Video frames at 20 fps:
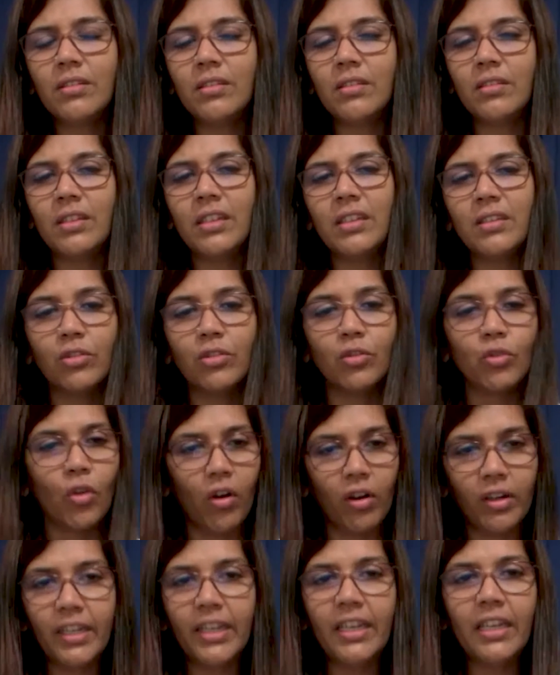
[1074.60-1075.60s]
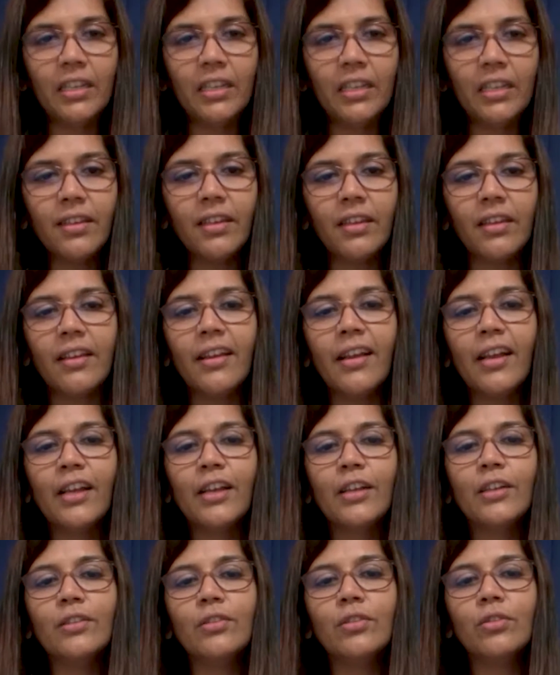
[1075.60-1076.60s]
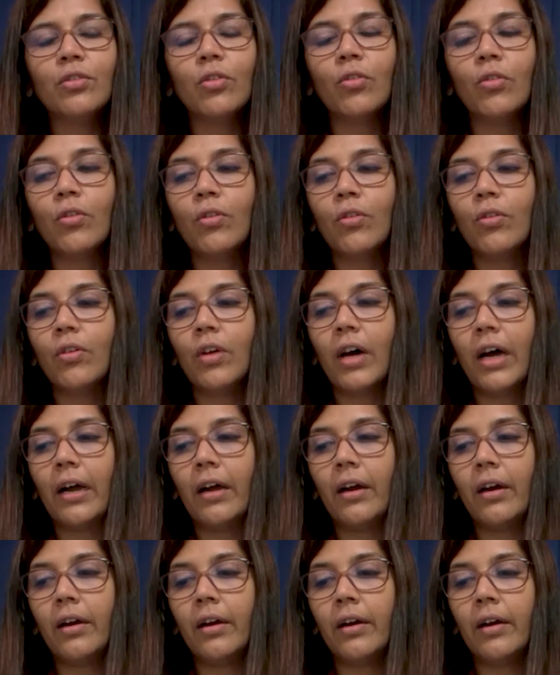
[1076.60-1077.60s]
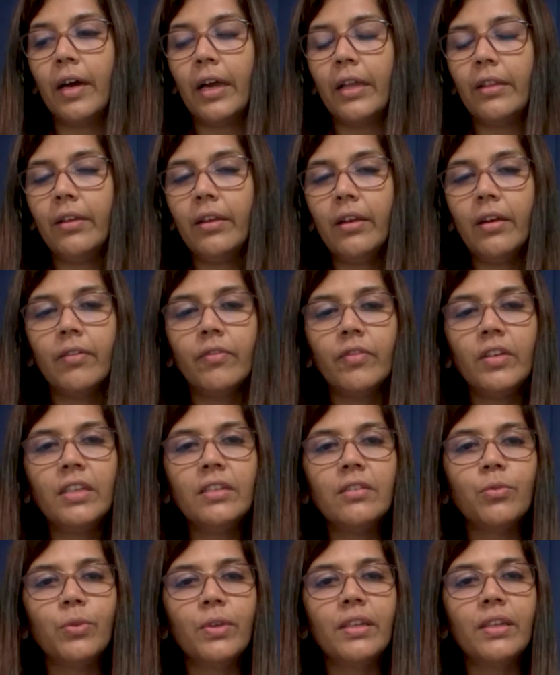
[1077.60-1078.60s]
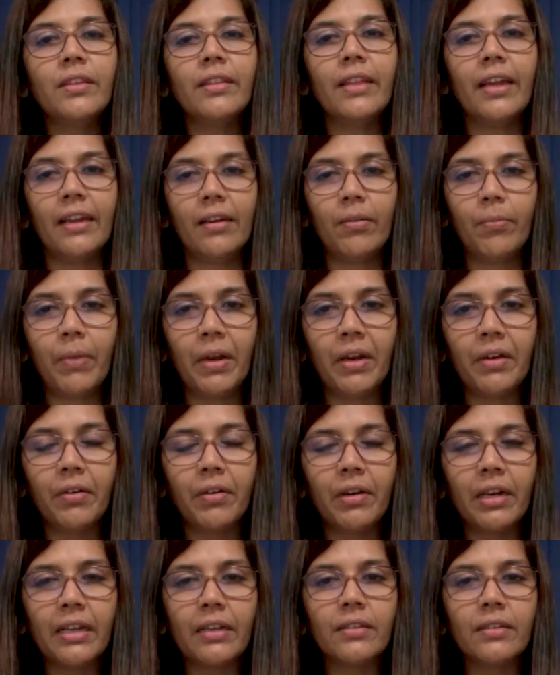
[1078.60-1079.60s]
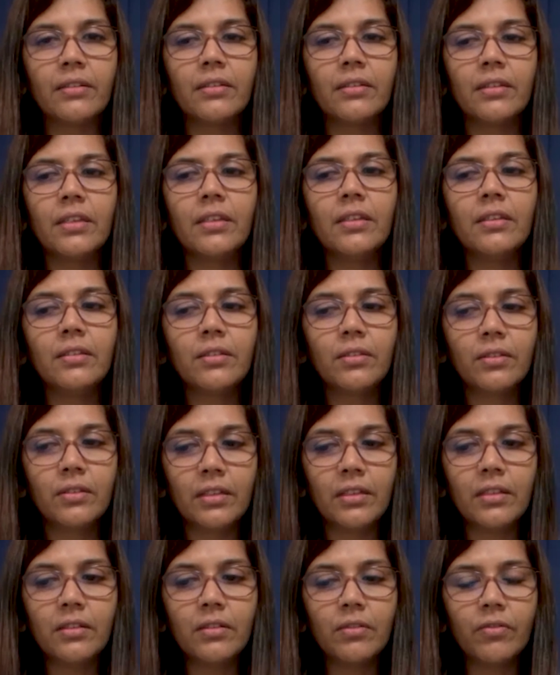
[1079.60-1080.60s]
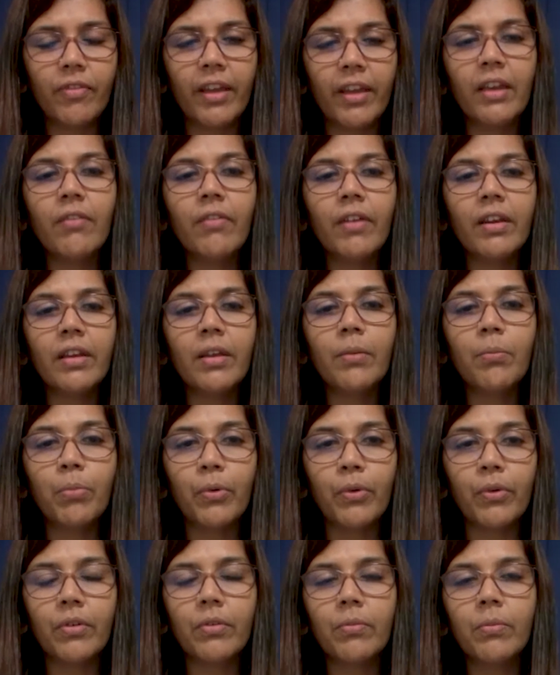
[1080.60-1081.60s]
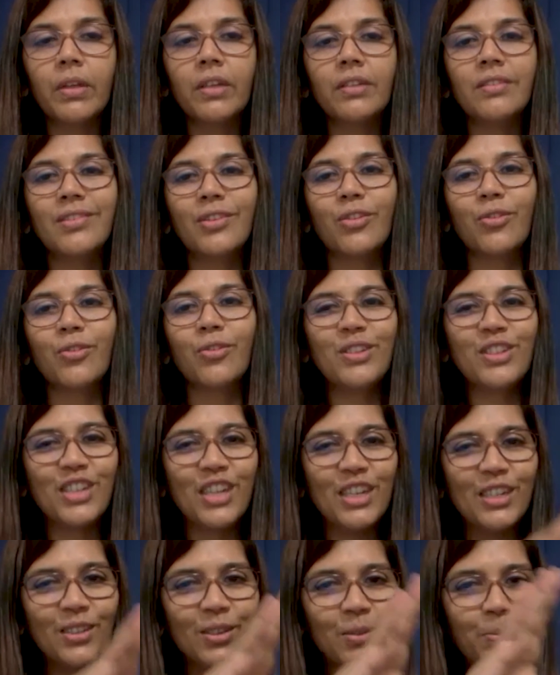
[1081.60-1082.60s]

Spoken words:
it's not easy. So I think Avani's win in that matter is very, very important, because it's going to change the